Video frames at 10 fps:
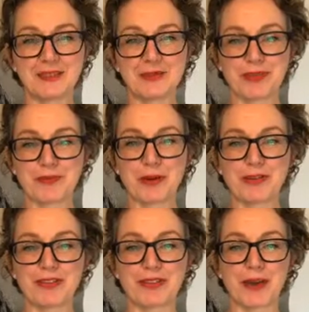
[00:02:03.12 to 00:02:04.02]

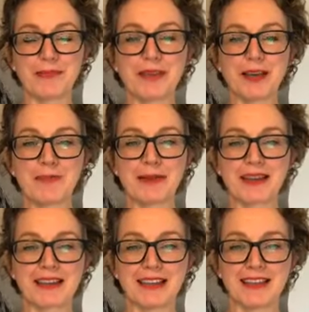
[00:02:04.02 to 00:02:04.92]
respond to them.
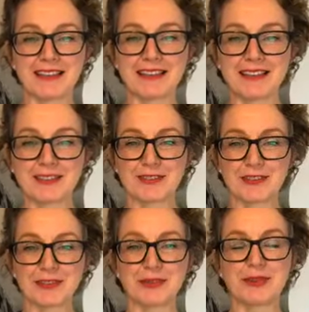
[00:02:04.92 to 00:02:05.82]
Maggie,
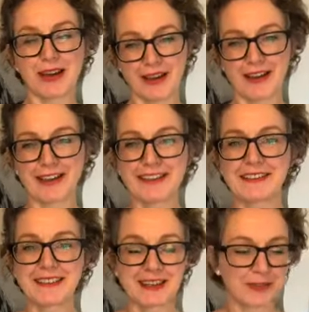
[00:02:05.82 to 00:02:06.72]
Sue, hi,
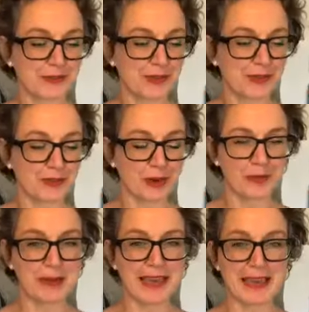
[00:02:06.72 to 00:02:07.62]
thanks for
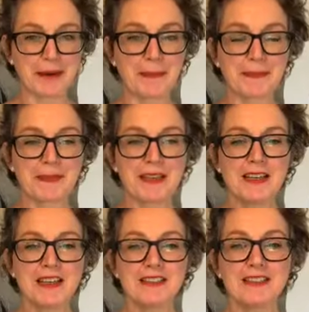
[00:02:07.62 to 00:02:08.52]
dropping in.
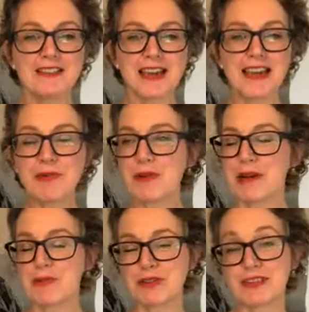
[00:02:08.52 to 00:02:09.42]
Today what
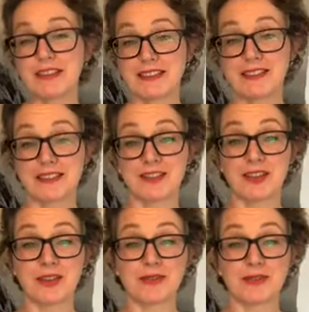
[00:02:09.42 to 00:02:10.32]
I wanted
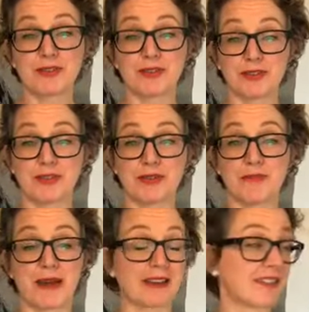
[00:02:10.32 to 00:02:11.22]
to talk to you
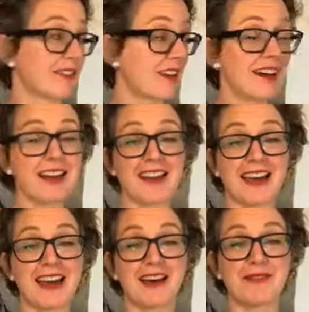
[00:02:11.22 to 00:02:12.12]
about, because I
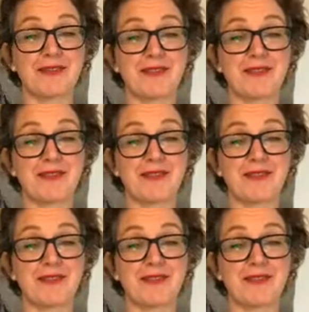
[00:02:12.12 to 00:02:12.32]
have